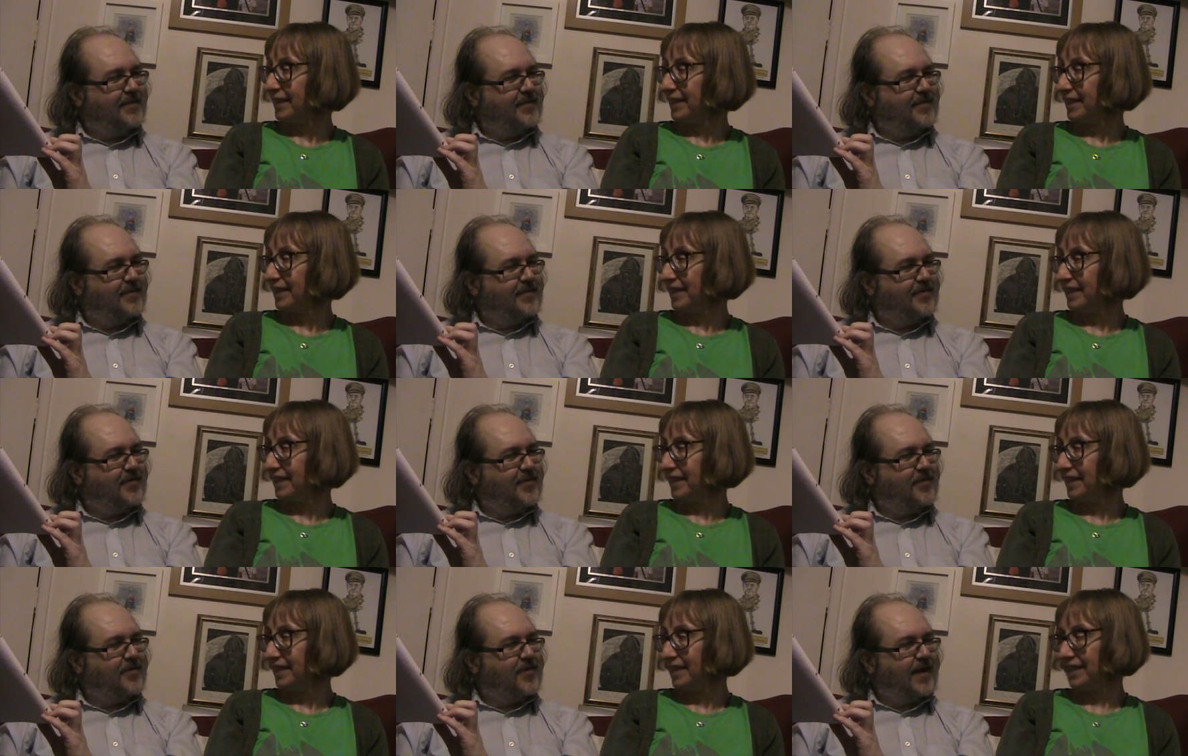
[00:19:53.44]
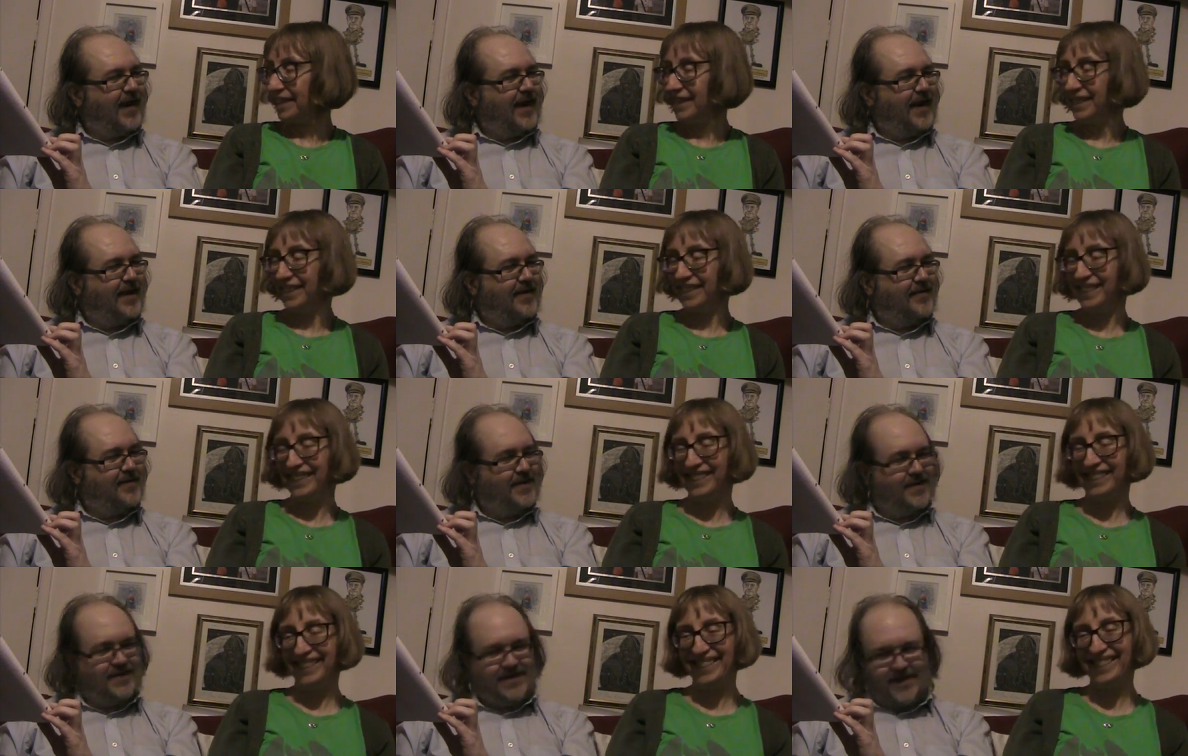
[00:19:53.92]
Speaker 1: beforehand
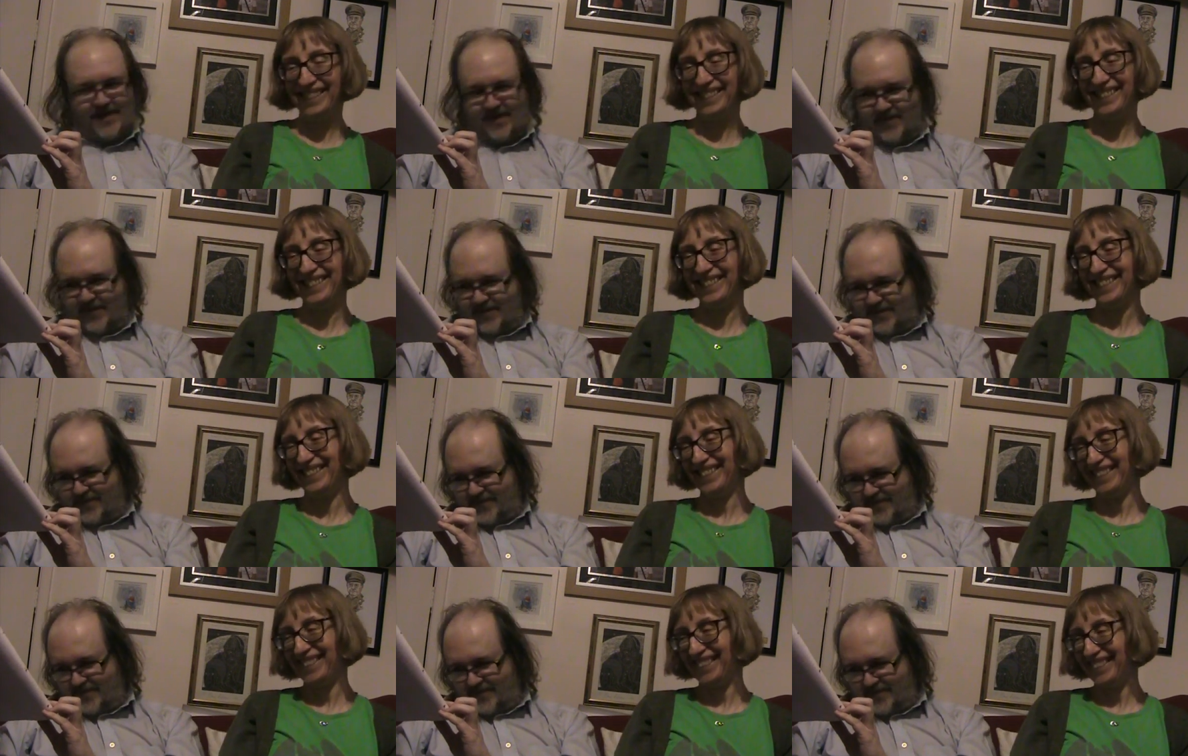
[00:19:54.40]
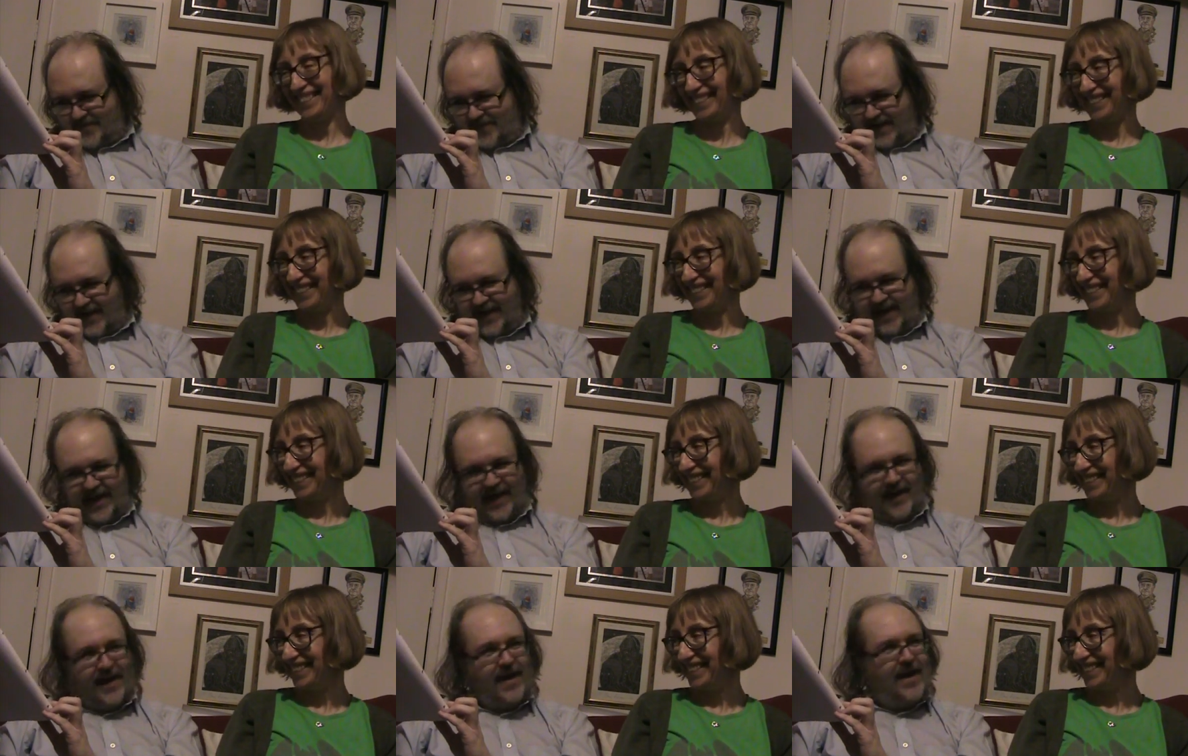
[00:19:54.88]
when she was
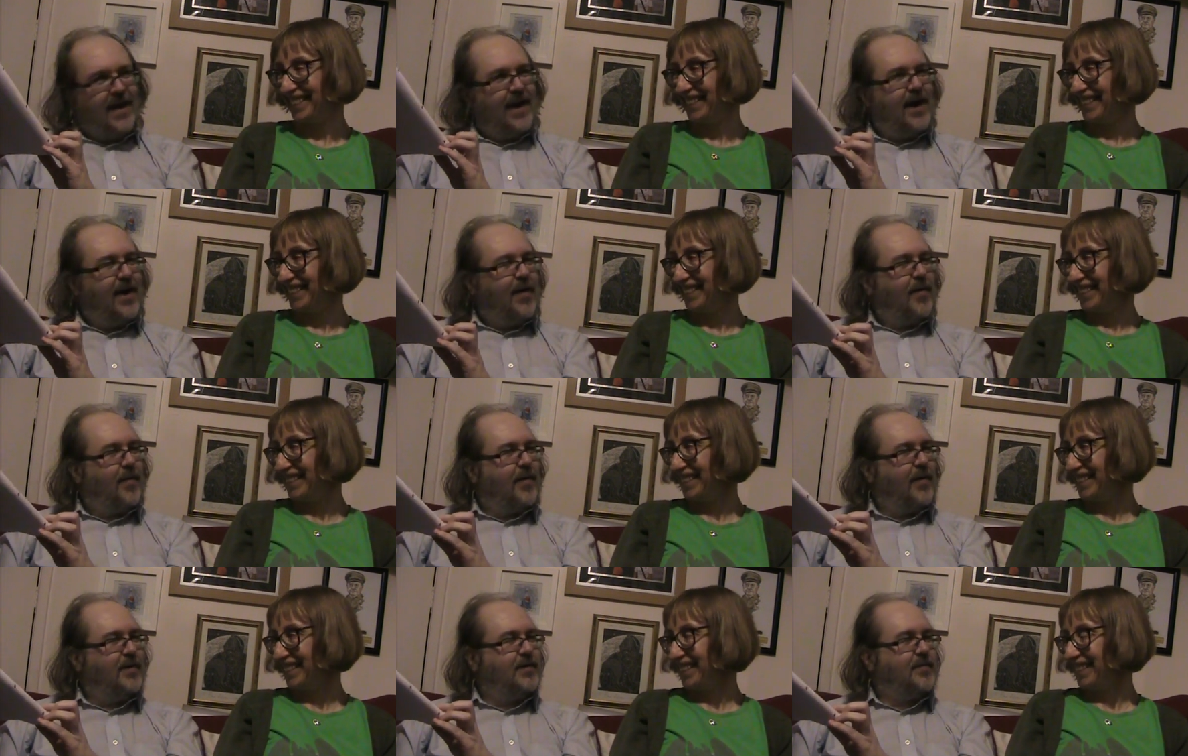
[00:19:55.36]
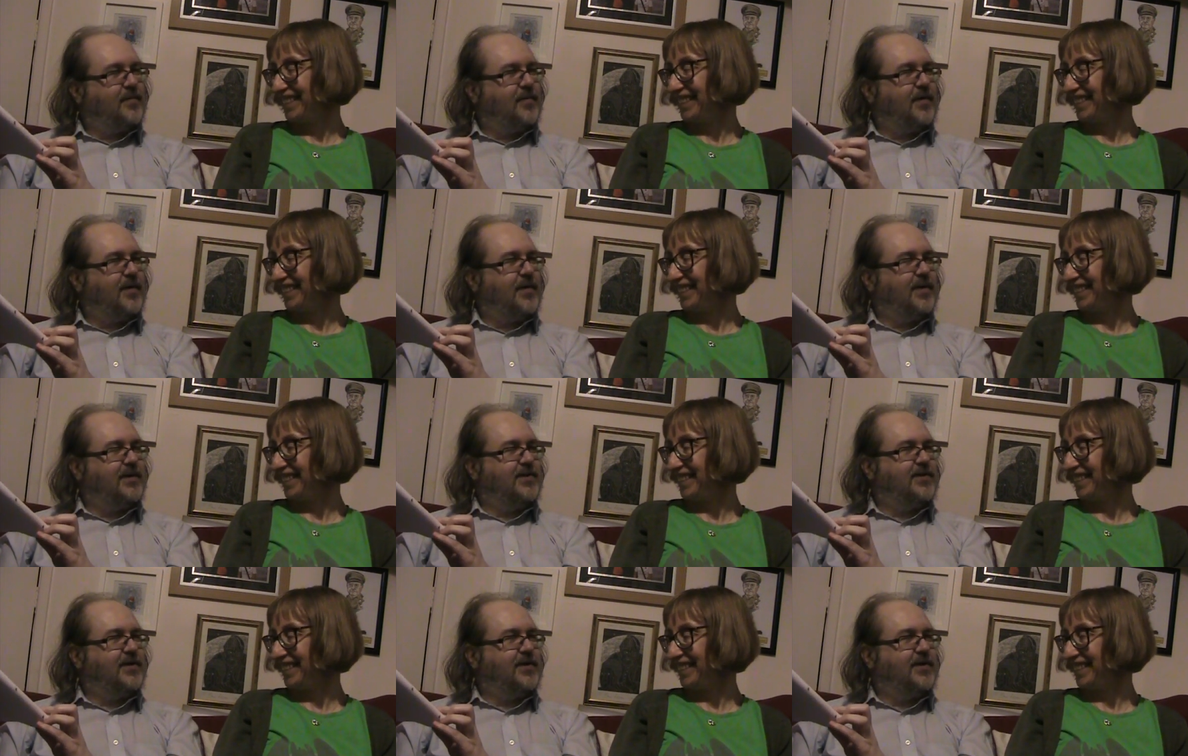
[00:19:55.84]
being a. What what
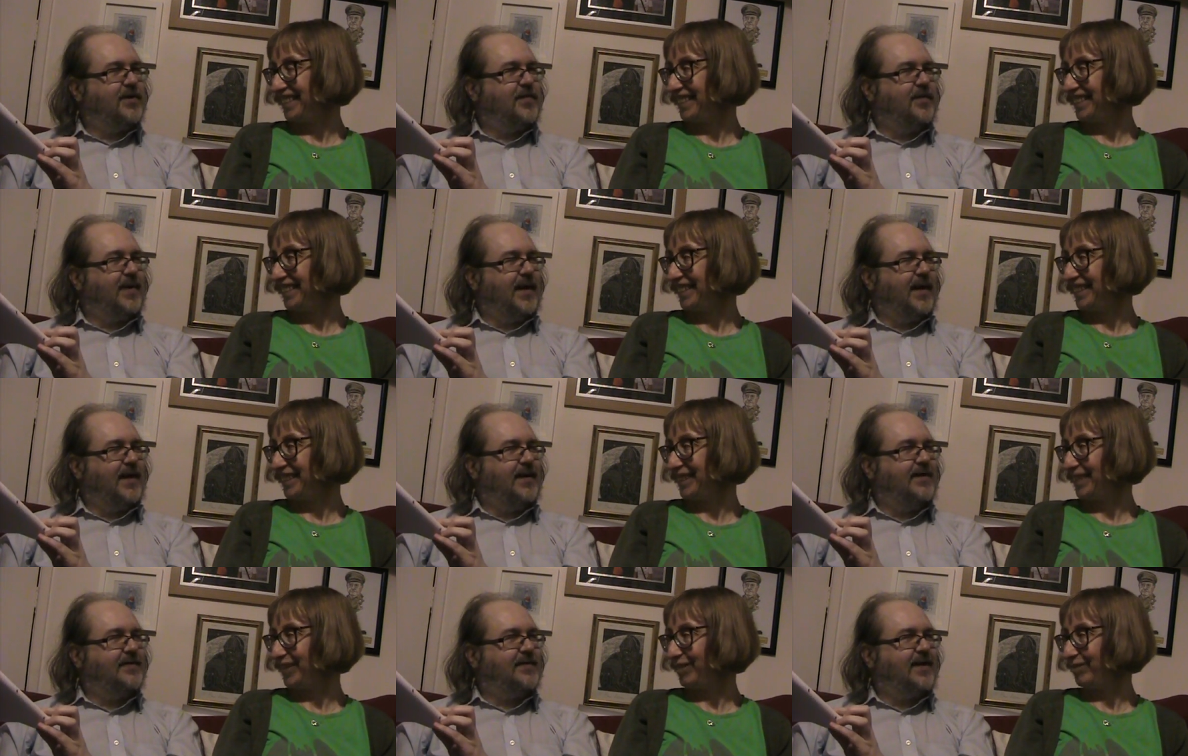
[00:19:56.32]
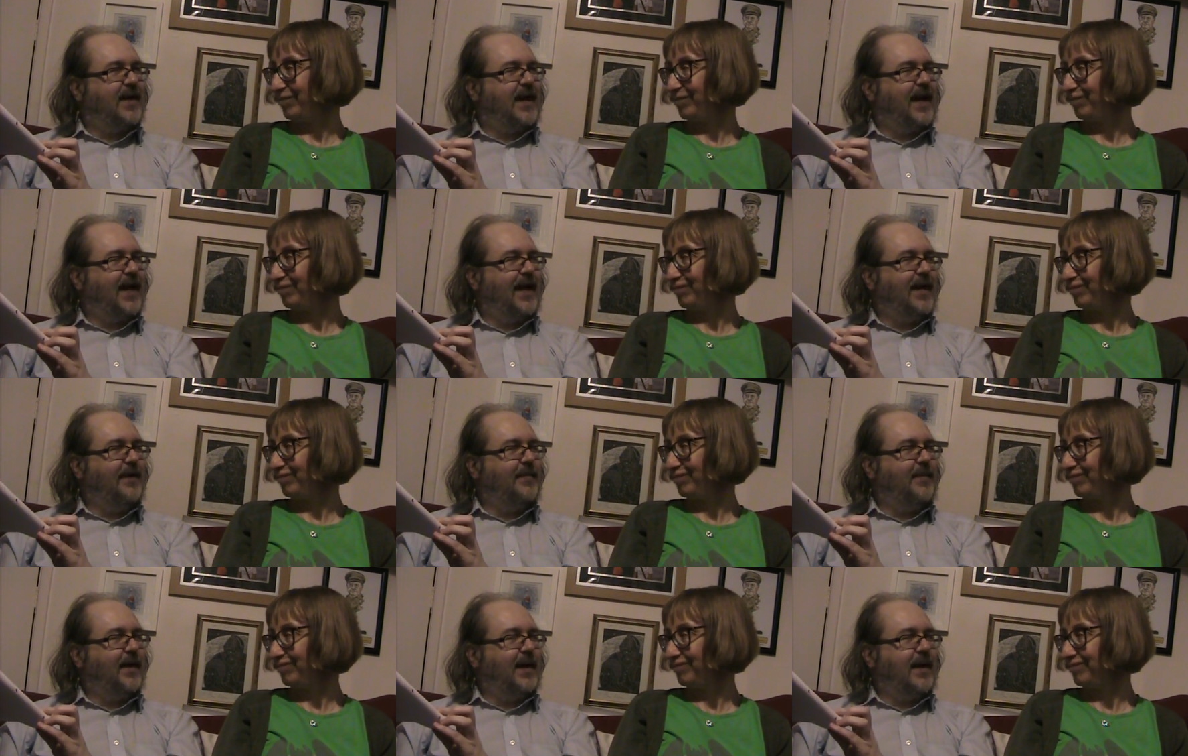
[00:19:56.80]
it should have been is that
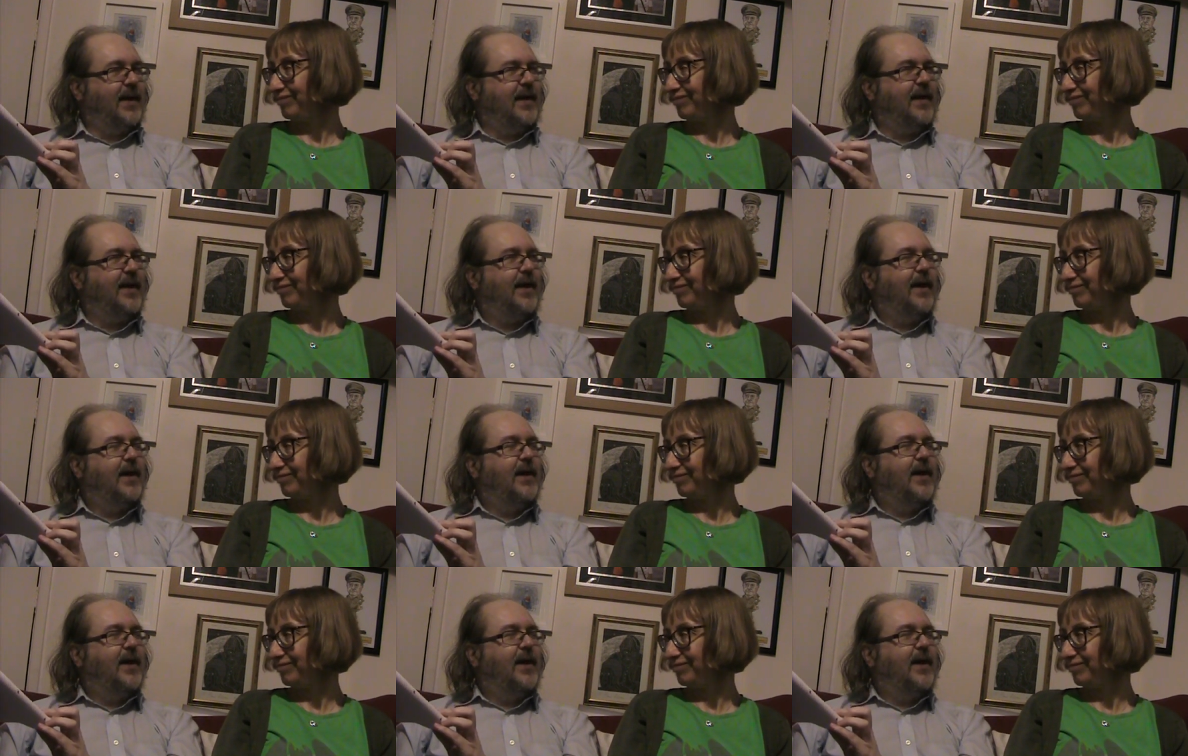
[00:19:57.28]
Amy.